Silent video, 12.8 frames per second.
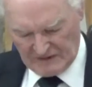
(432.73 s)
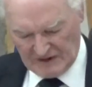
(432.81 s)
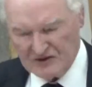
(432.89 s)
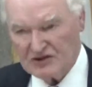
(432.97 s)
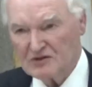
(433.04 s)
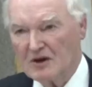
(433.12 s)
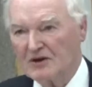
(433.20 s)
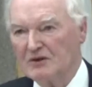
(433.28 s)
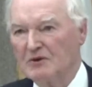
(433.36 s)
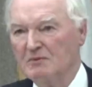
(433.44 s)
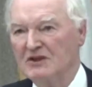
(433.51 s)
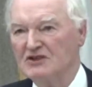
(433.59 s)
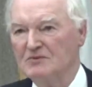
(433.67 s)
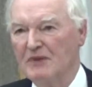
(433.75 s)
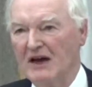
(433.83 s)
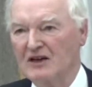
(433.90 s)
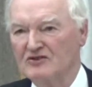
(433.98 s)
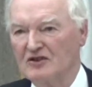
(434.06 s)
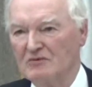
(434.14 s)
She's going to do it with my
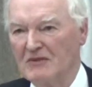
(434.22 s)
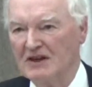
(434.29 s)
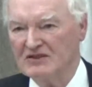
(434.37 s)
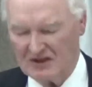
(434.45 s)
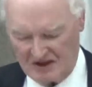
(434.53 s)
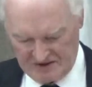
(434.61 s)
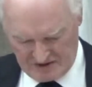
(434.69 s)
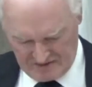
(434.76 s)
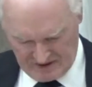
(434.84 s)
specs on my size.